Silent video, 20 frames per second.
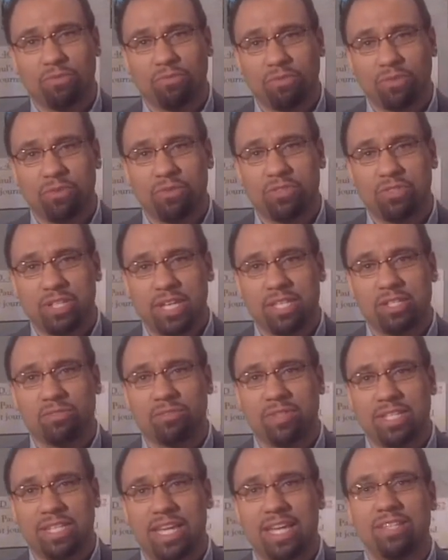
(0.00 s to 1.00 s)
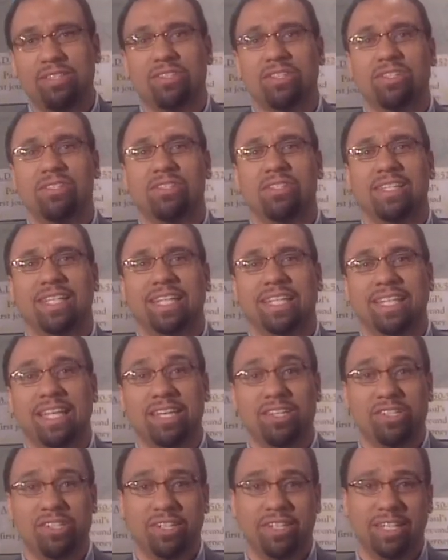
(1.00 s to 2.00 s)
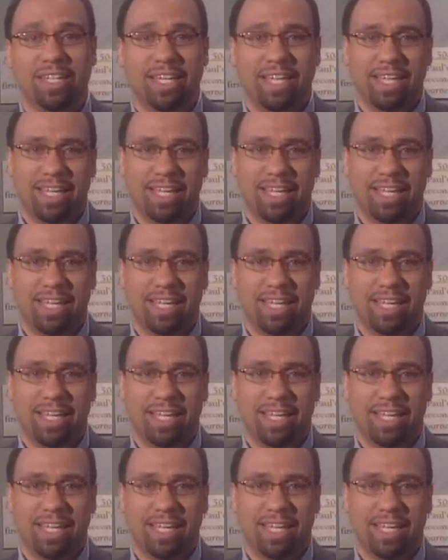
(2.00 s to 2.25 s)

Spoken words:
first century tensions in Galatia